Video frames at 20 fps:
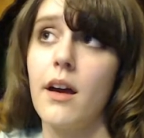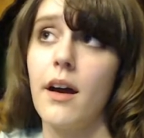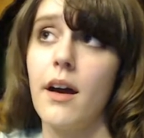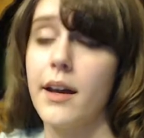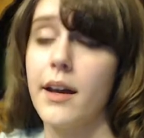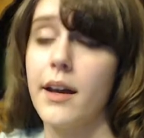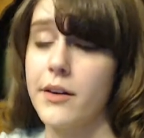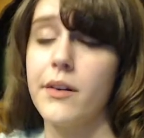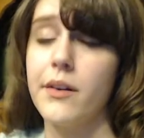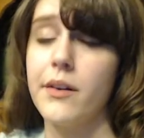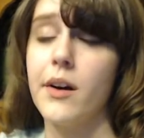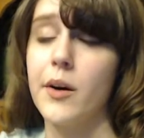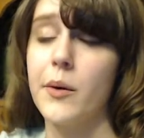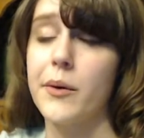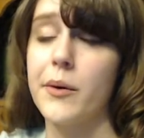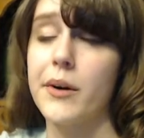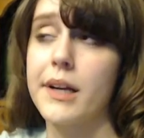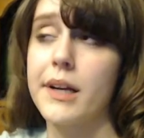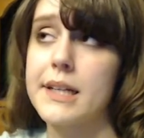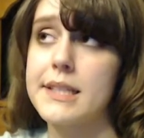I don't know,
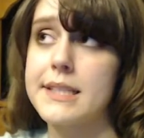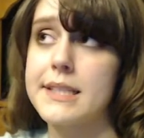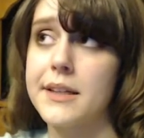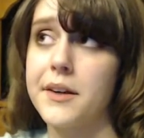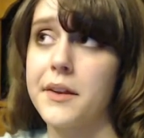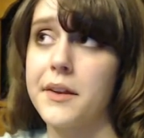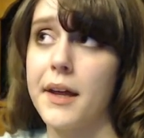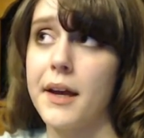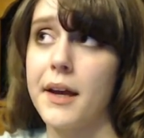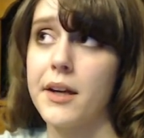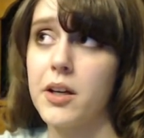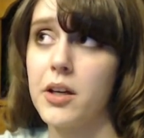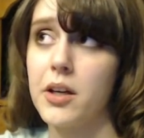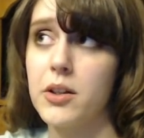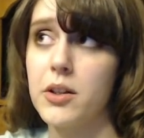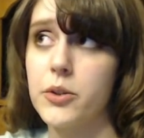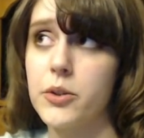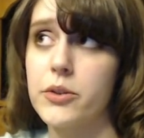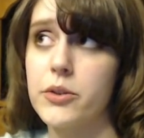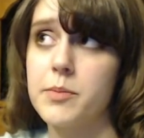we're gonna see how that
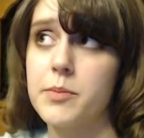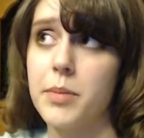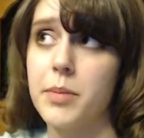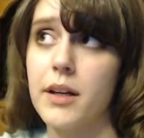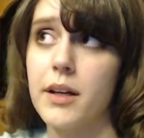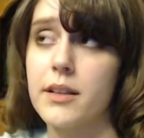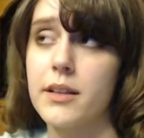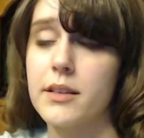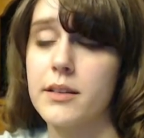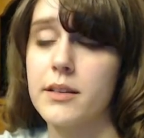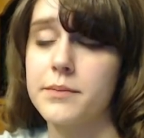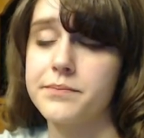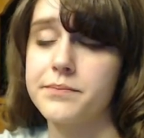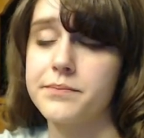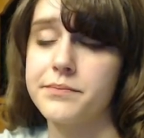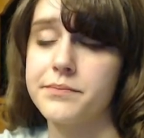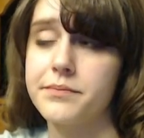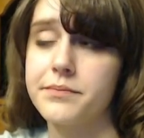goes, but I'm